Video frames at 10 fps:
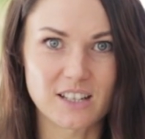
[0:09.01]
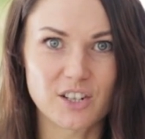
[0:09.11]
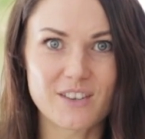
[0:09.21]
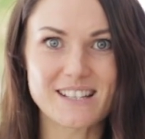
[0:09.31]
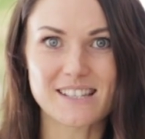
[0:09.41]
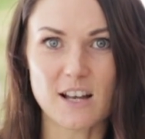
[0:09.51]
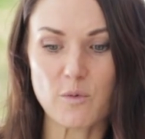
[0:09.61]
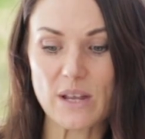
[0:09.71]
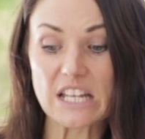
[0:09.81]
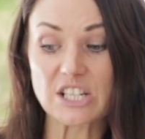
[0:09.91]
You know that stuff
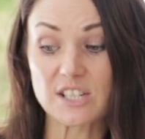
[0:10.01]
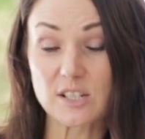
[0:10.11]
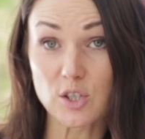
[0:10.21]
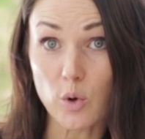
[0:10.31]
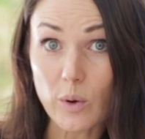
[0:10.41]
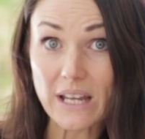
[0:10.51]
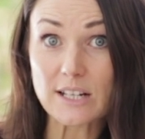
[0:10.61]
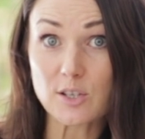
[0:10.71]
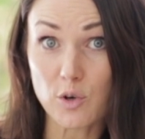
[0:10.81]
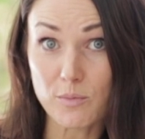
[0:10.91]
when you're just doing
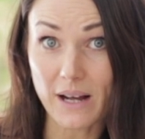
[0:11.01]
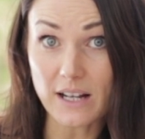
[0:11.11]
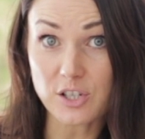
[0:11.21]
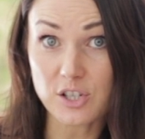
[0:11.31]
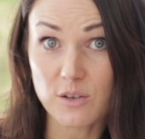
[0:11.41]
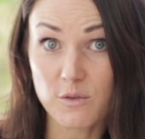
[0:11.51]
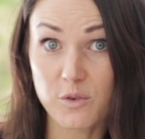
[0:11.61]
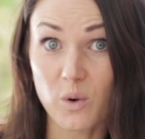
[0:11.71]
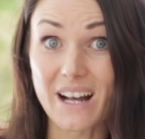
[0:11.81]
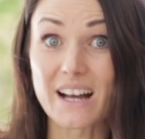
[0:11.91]
too much
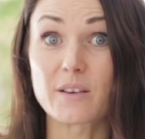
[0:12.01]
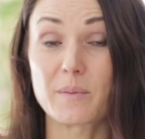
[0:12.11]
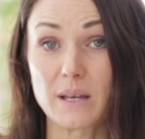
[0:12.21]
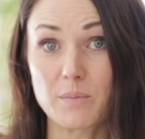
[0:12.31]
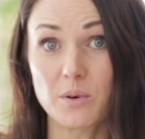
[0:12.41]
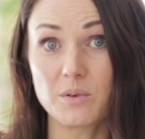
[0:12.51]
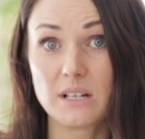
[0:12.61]
for other people?